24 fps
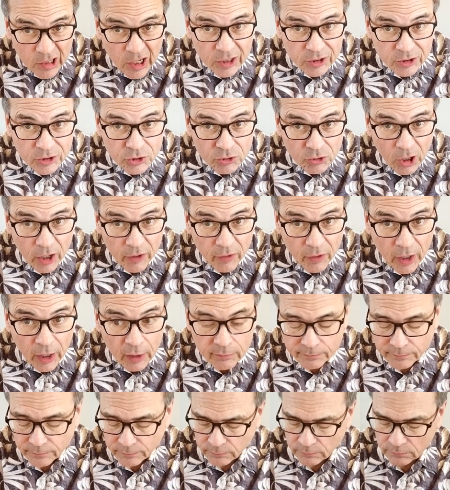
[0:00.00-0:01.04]
Got to try
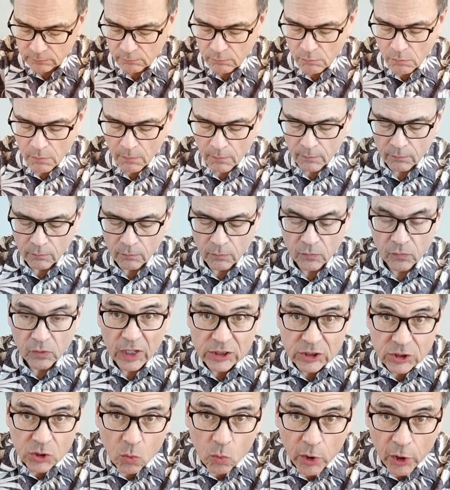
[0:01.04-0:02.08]
that.
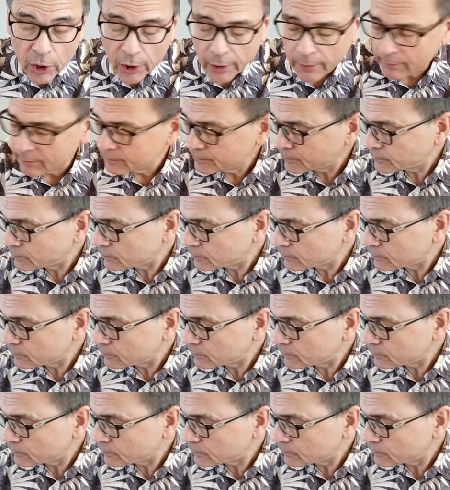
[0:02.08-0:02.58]
That's a winner.